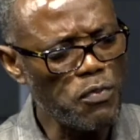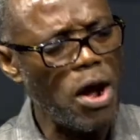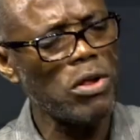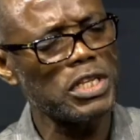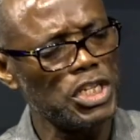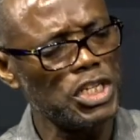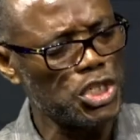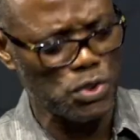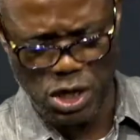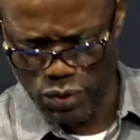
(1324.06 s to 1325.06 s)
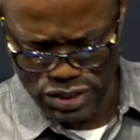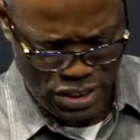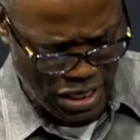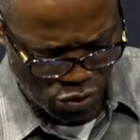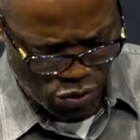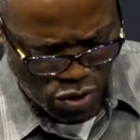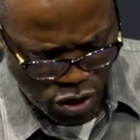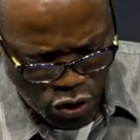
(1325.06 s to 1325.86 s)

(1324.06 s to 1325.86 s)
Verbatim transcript: all the issues that we're seeing, O God.